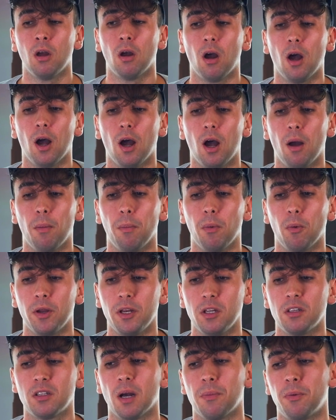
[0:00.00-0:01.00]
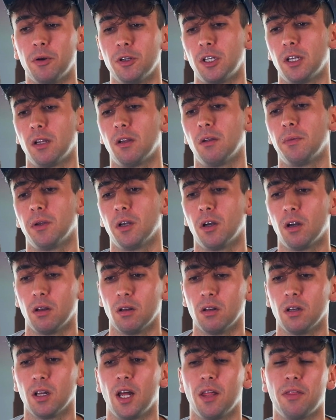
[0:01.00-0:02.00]
But when you start pushing
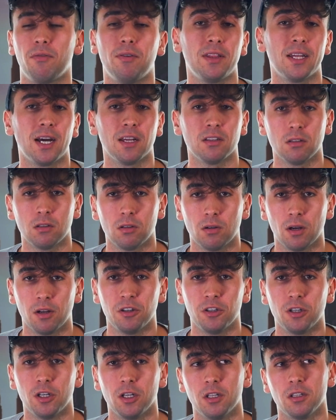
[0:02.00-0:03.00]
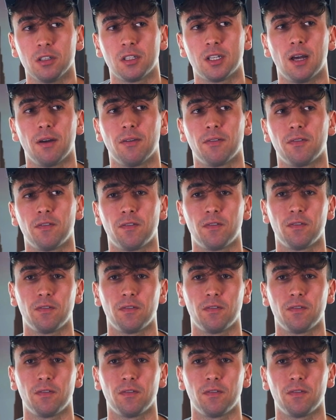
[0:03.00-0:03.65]
beyond like 3200 and stuff,